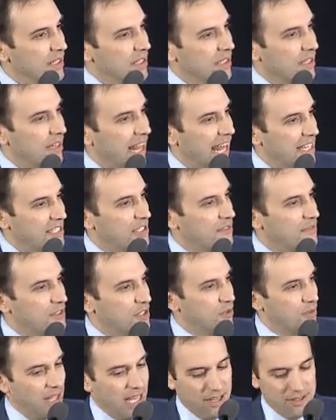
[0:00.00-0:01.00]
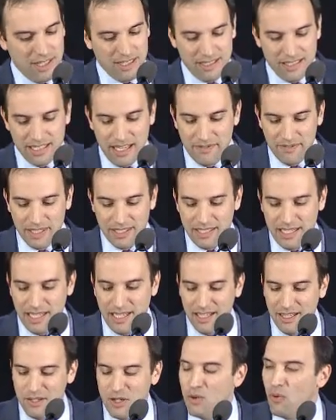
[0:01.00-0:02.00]
Class of
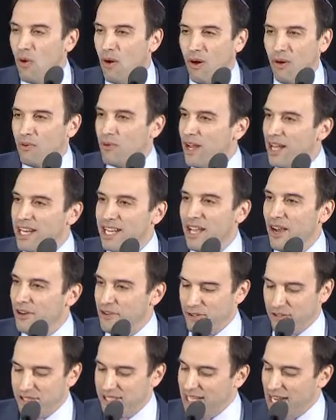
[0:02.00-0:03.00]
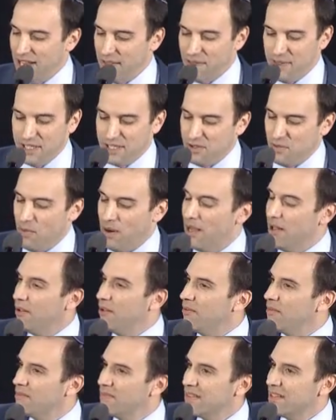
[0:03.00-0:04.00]
2017, you already understand this well.
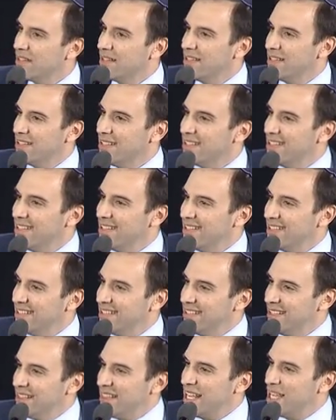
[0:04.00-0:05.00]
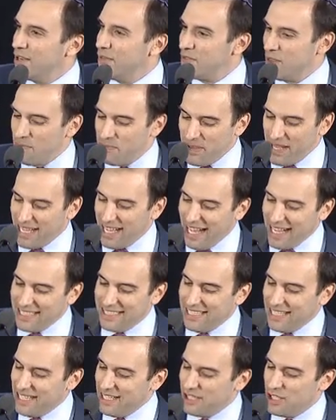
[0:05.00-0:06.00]
Think of the big
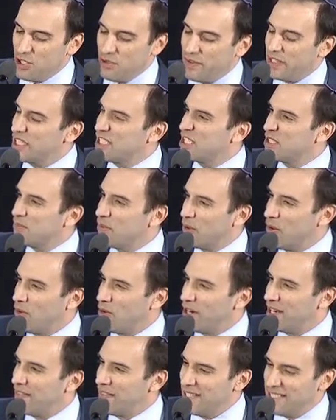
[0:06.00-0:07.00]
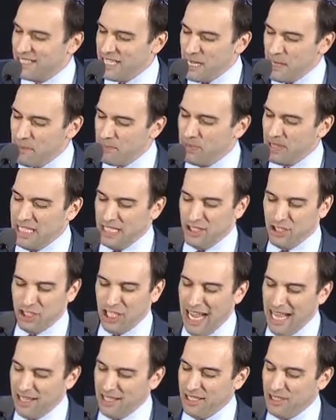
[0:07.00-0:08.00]
ideas you've explored and the deeply
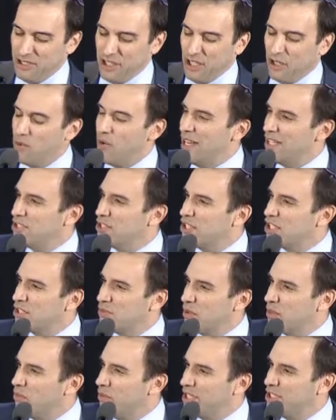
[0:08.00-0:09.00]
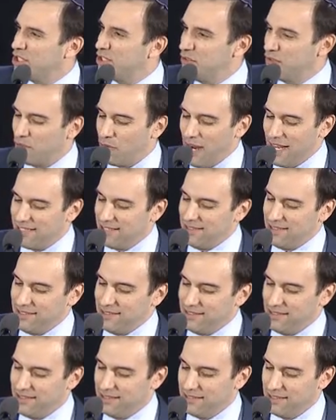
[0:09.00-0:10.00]
challenging questions with which you've
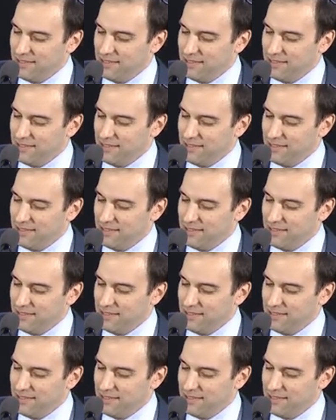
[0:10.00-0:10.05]
wrestled.